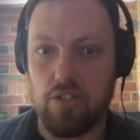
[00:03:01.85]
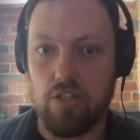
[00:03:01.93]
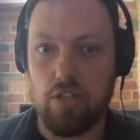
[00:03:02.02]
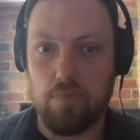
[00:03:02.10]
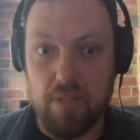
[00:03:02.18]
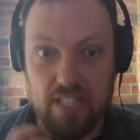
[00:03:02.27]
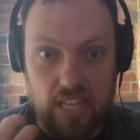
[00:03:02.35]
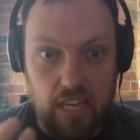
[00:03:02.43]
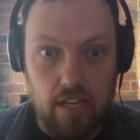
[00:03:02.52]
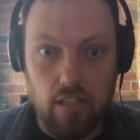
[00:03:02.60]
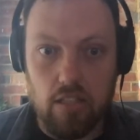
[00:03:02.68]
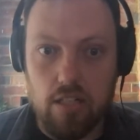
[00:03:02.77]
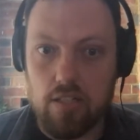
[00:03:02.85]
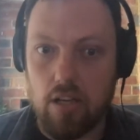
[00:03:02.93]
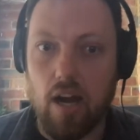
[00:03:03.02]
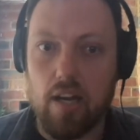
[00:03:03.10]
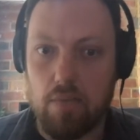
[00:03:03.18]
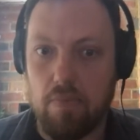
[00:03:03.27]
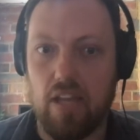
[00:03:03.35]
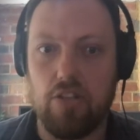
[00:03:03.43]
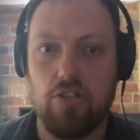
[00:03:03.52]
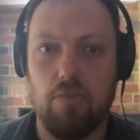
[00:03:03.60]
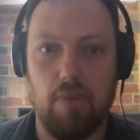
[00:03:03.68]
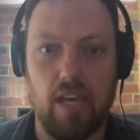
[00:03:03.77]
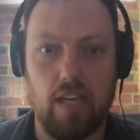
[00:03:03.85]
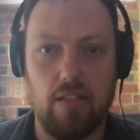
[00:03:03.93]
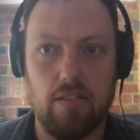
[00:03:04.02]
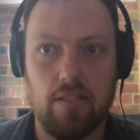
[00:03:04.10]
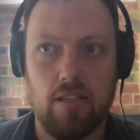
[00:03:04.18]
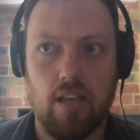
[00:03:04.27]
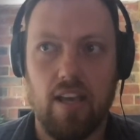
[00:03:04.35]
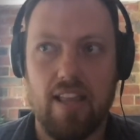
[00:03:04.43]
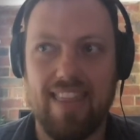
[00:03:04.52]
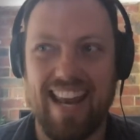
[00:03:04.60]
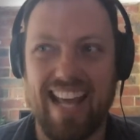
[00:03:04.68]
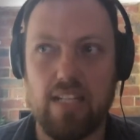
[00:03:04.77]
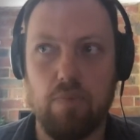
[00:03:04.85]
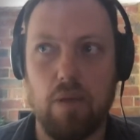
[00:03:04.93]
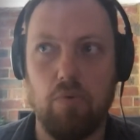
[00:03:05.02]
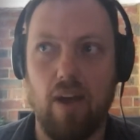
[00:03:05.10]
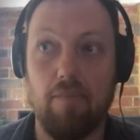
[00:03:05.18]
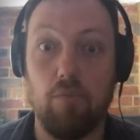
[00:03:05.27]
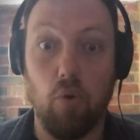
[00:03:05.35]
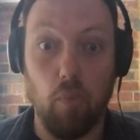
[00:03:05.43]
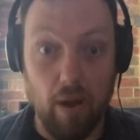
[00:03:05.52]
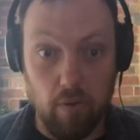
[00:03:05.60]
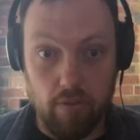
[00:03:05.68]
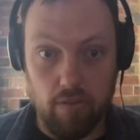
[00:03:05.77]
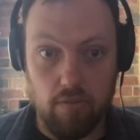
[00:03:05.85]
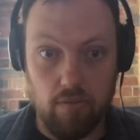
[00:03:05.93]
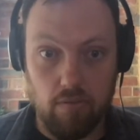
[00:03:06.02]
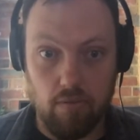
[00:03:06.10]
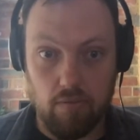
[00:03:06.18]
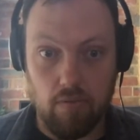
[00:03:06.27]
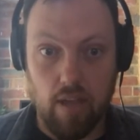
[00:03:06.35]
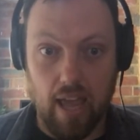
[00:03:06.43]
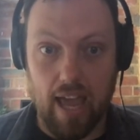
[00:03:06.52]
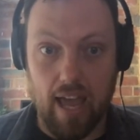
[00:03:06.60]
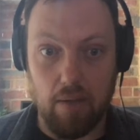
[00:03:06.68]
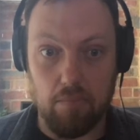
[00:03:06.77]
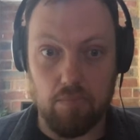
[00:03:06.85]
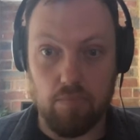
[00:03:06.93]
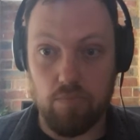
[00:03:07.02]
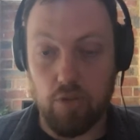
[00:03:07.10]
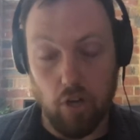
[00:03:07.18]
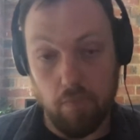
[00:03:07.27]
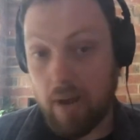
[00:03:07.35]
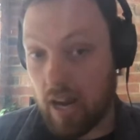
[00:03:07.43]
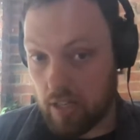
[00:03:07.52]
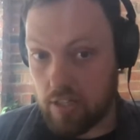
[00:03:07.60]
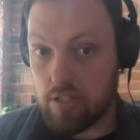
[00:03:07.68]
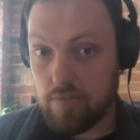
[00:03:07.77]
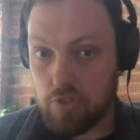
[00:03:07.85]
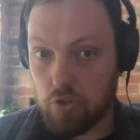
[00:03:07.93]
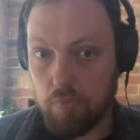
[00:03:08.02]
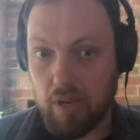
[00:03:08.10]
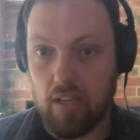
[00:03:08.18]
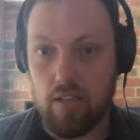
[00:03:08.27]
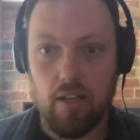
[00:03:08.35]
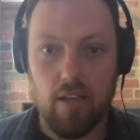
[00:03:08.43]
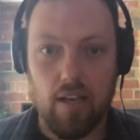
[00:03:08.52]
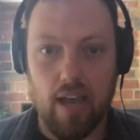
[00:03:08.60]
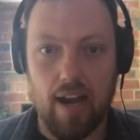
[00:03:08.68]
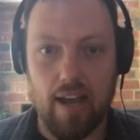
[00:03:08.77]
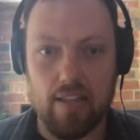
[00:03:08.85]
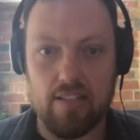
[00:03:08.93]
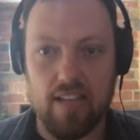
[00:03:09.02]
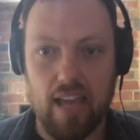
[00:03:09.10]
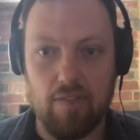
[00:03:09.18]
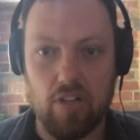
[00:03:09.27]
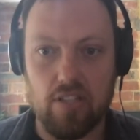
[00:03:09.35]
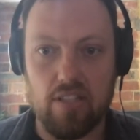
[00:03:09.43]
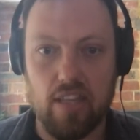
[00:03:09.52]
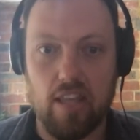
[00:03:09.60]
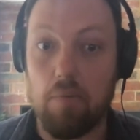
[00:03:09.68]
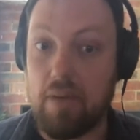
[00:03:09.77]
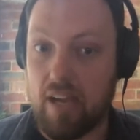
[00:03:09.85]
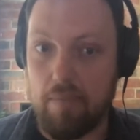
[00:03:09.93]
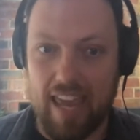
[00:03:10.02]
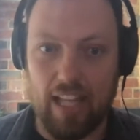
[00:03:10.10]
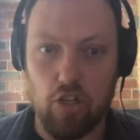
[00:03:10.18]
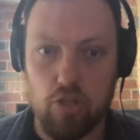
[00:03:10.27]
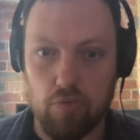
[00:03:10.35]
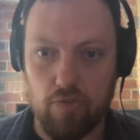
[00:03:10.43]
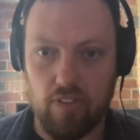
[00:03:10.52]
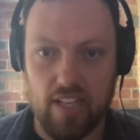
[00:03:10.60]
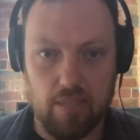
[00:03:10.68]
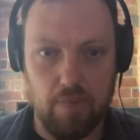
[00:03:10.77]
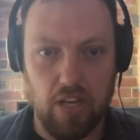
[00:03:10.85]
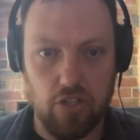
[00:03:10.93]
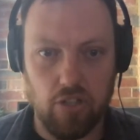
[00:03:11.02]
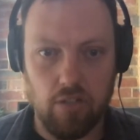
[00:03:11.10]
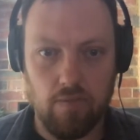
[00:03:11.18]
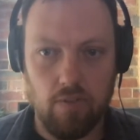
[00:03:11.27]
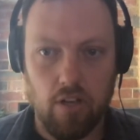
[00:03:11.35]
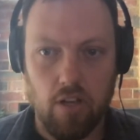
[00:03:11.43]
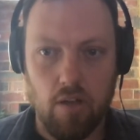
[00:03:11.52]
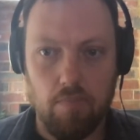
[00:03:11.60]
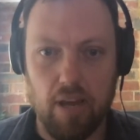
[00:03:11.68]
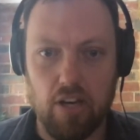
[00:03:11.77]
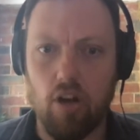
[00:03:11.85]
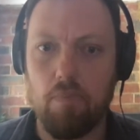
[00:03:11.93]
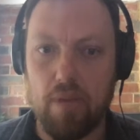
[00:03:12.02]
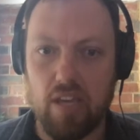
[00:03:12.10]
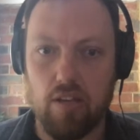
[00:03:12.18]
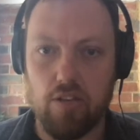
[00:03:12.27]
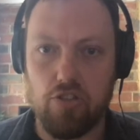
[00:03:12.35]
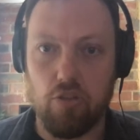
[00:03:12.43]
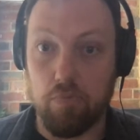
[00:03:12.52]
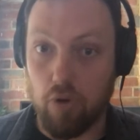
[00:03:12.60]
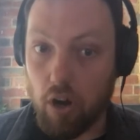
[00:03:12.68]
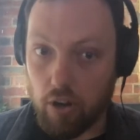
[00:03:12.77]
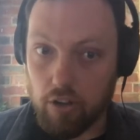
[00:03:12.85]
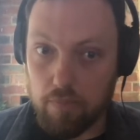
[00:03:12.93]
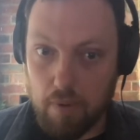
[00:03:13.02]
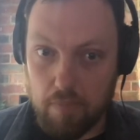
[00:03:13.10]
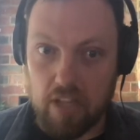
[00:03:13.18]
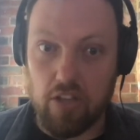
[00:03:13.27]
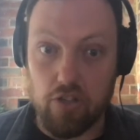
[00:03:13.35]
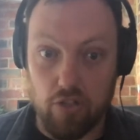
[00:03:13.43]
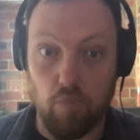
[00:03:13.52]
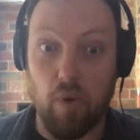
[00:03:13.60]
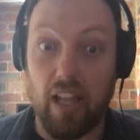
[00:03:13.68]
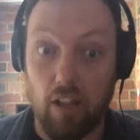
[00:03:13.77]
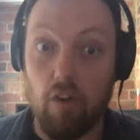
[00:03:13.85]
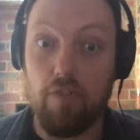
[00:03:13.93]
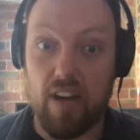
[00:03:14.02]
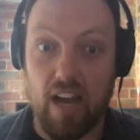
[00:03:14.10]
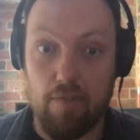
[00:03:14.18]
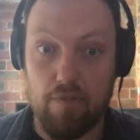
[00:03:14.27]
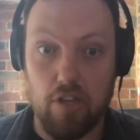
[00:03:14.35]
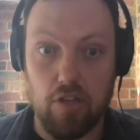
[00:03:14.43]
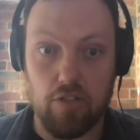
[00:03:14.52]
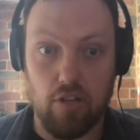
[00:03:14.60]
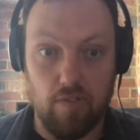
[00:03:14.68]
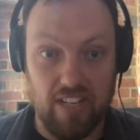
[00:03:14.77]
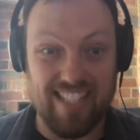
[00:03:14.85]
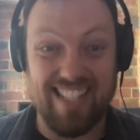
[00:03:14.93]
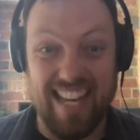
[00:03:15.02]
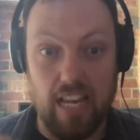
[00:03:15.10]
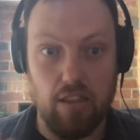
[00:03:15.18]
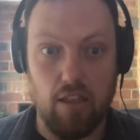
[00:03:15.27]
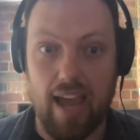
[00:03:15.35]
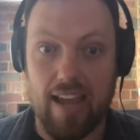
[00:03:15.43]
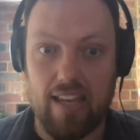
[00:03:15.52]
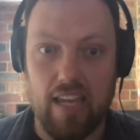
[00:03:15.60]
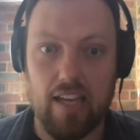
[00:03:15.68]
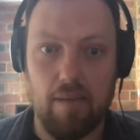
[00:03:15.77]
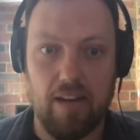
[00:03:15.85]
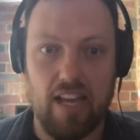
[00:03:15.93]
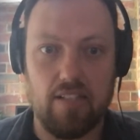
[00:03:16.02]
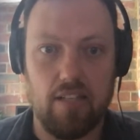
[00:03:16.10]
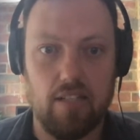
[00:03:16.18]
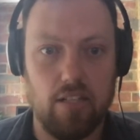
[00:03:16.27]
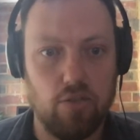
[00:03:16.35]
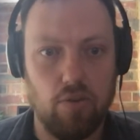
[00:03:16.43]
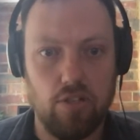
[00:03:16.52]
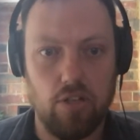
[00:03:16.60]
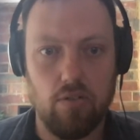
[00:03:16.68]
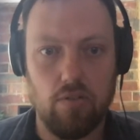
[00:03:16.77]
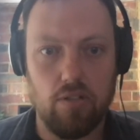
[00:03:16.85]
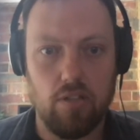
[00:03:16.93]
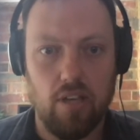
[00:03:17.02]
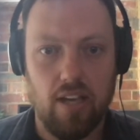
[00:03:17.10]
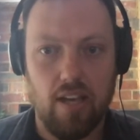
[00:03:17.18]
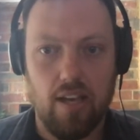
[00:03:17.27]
So the particular design of the pension means that as people have more wealth, you know, partly because of super and other savings, then they'll become eligible for less pension. But not because you're broke, but because you're well off enough that you sort of exceed the income and asset test thresholds.